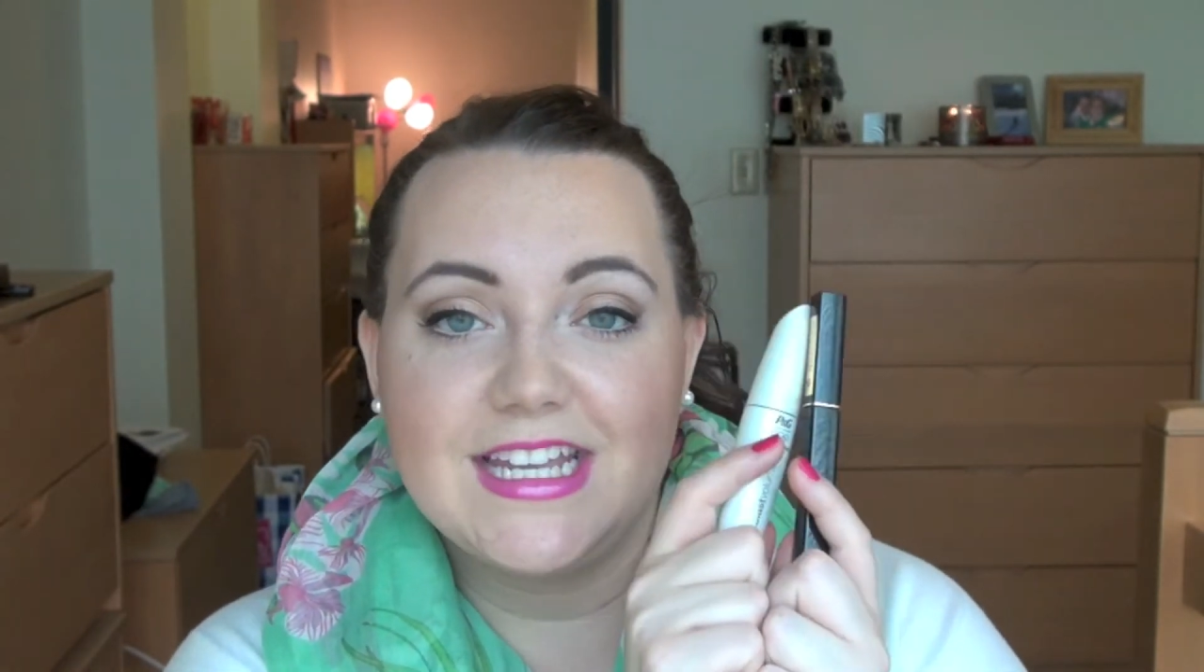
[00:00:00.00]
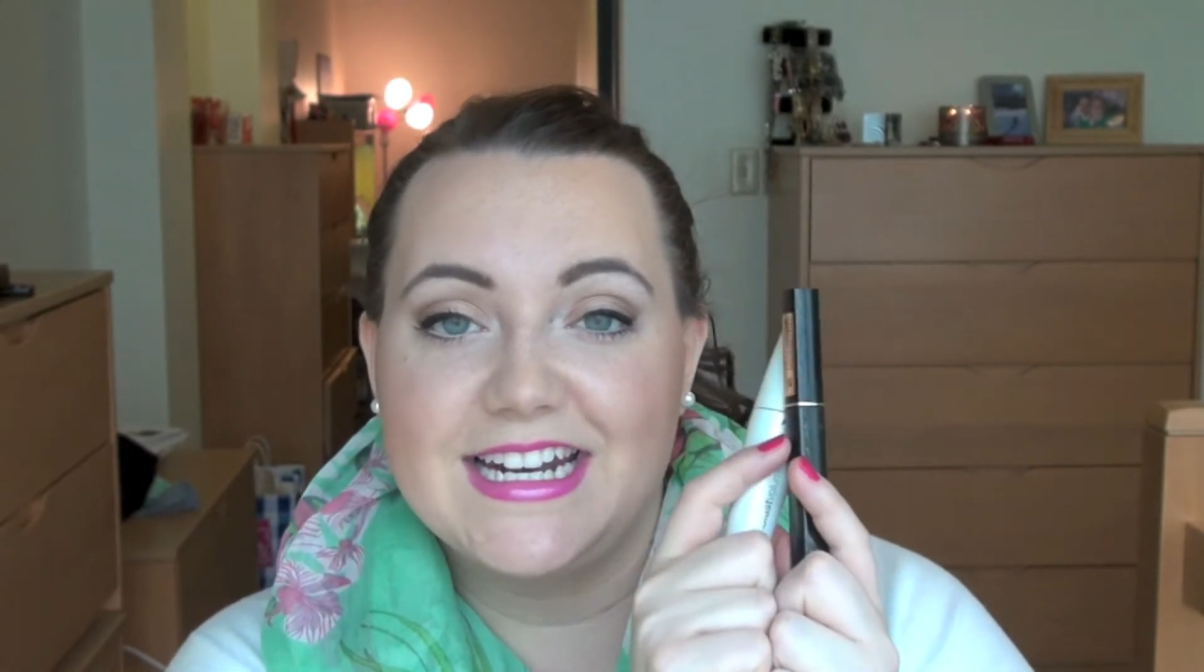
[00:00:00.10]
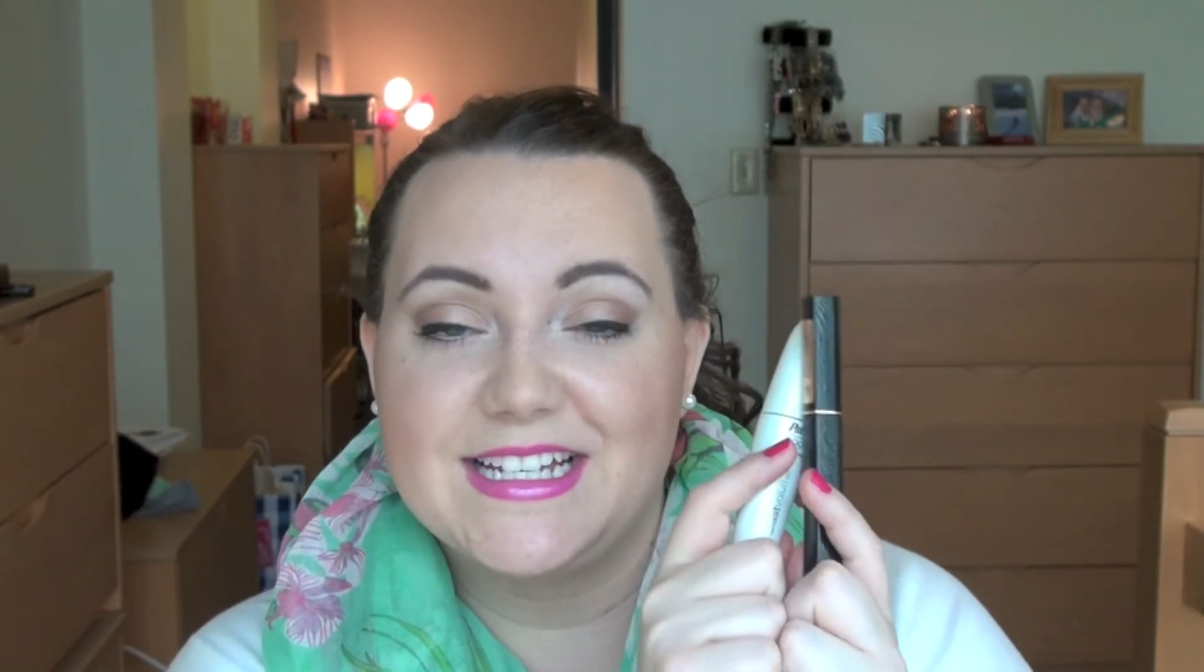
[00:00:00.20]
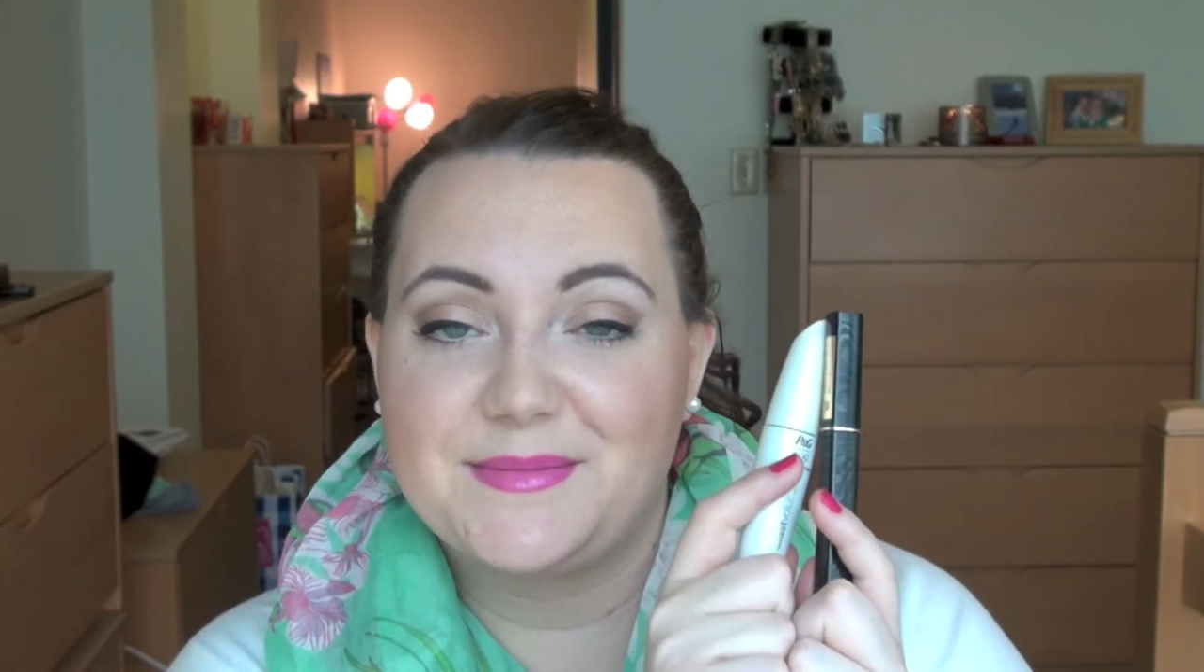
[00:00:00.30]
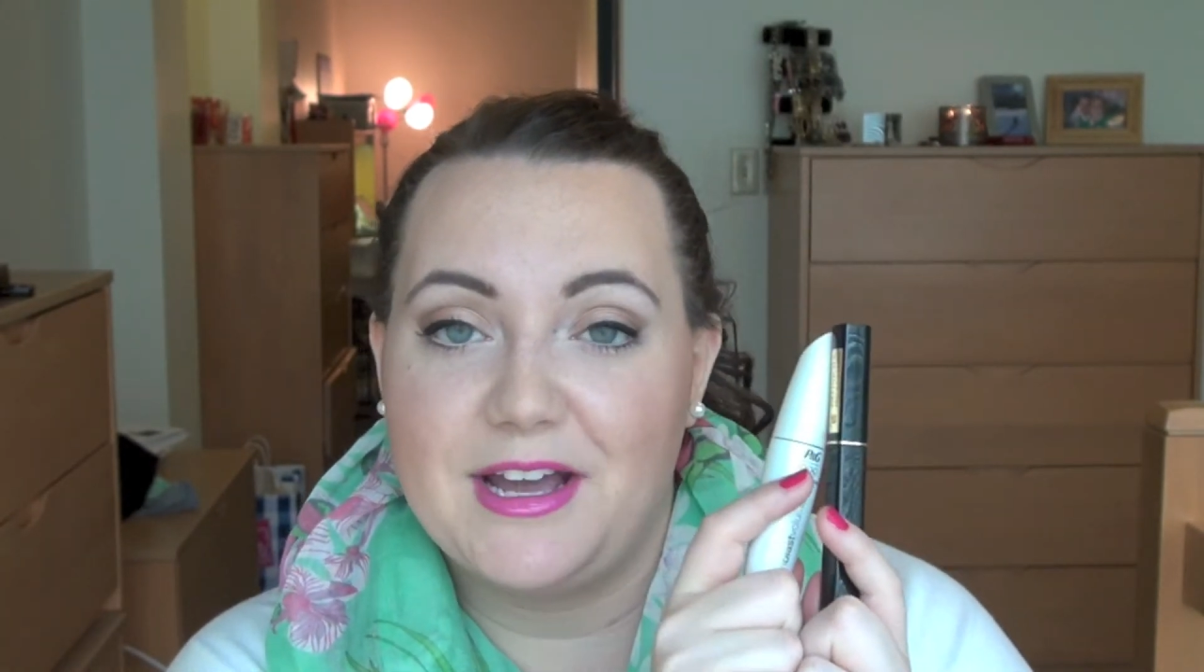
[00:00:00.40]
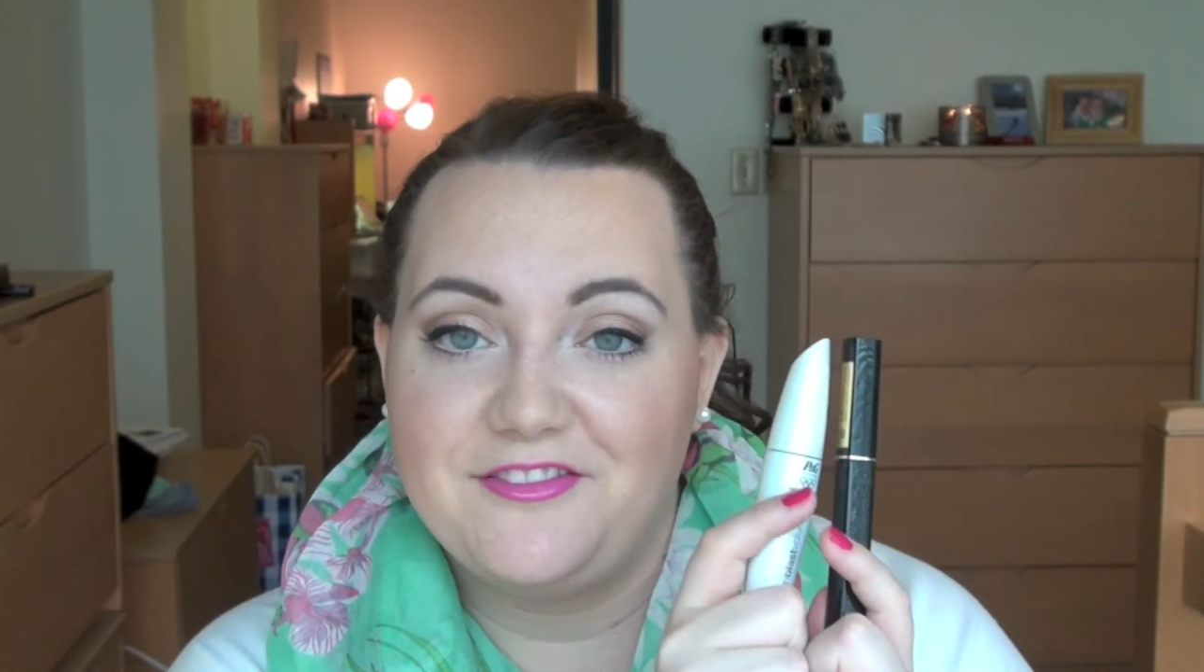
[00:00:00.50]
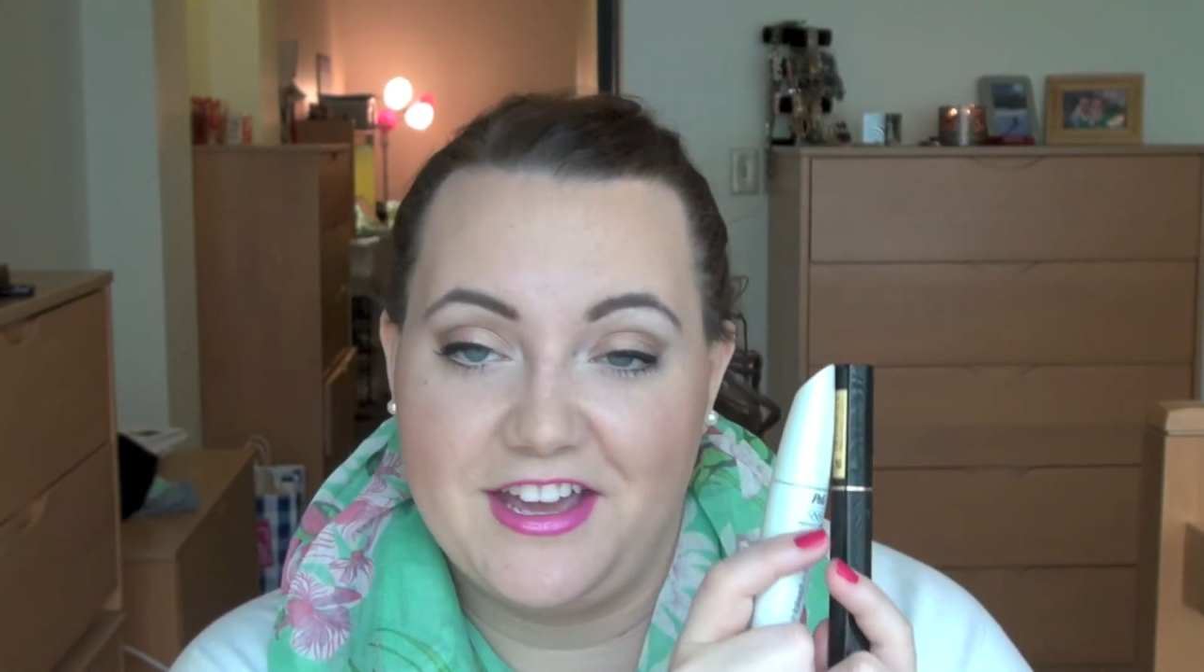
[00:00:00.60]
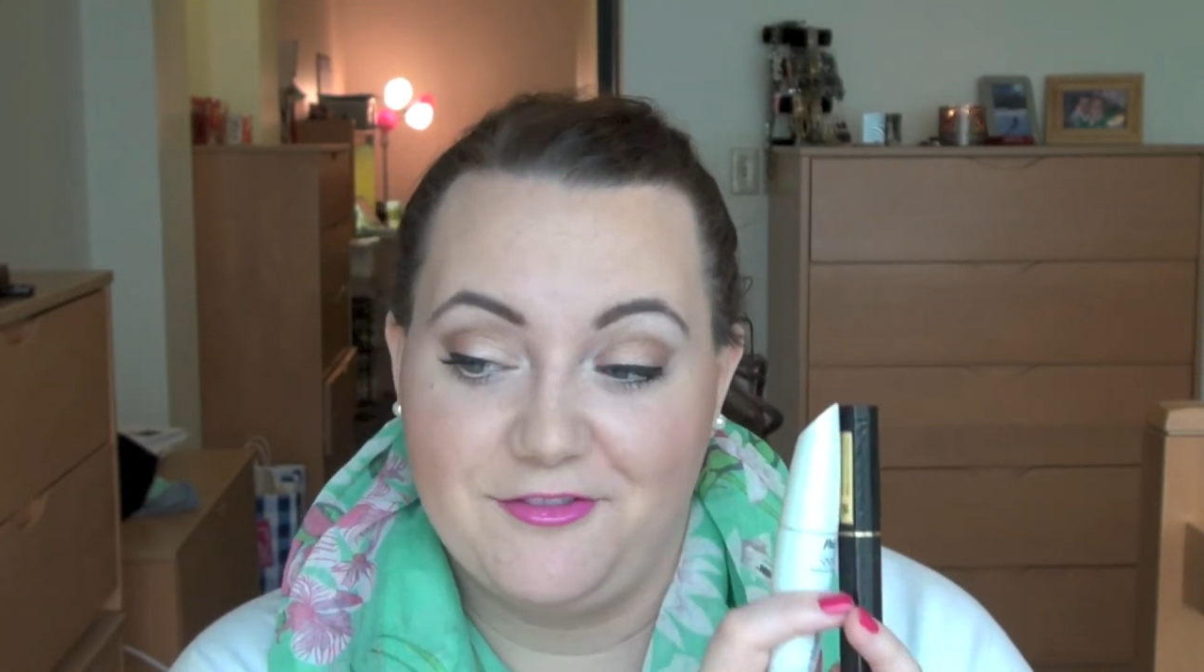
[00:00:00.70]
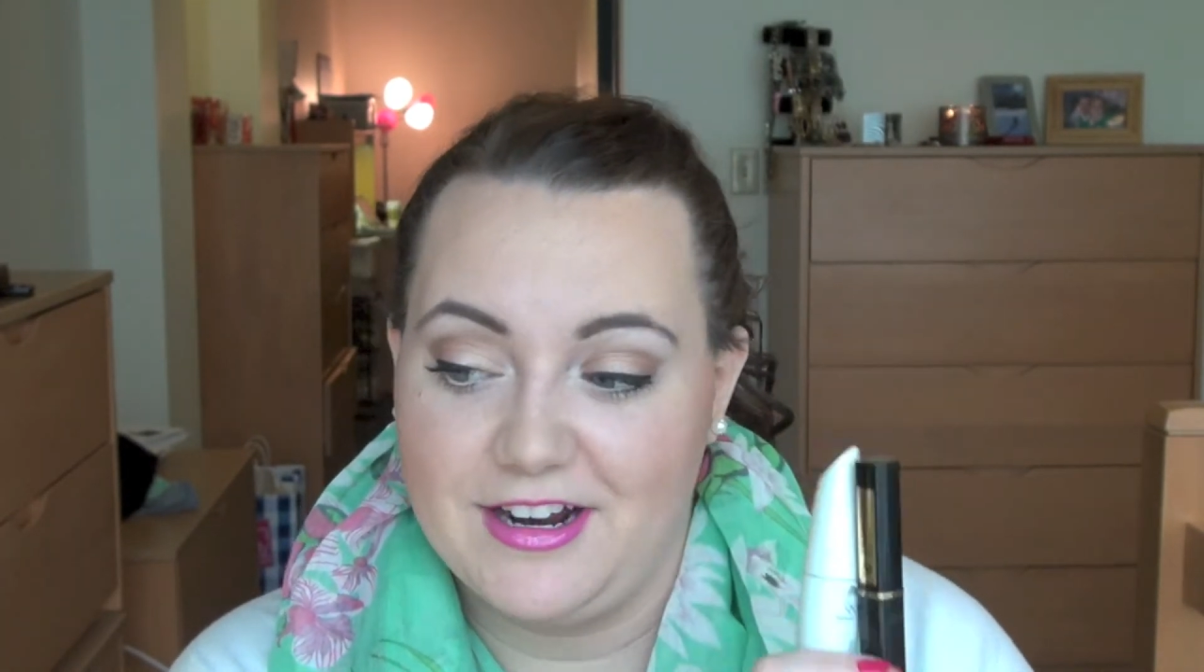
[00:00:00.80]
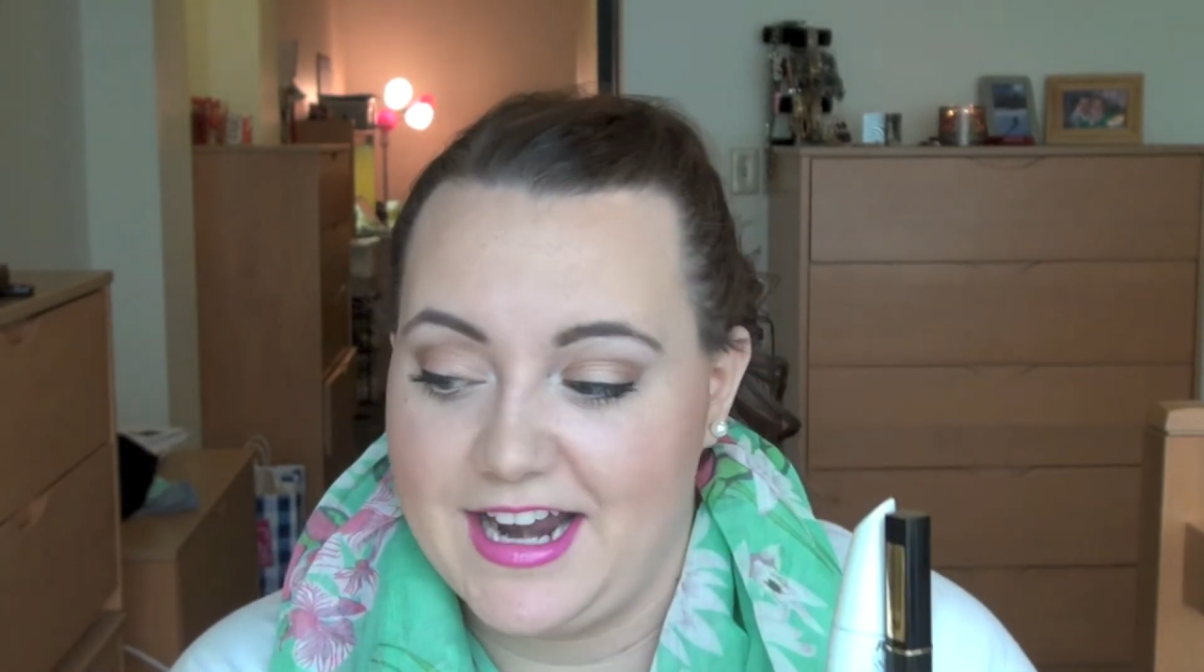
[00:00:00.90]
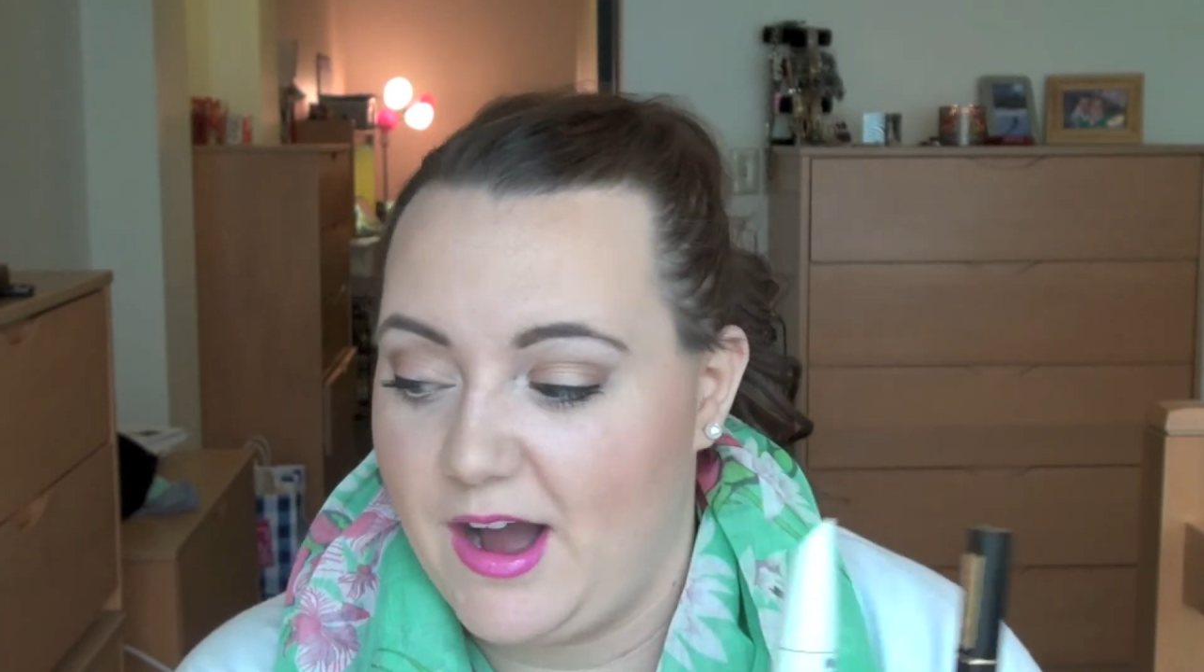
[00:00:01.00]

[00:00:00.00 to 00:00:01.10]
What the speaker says: it is my favorite now.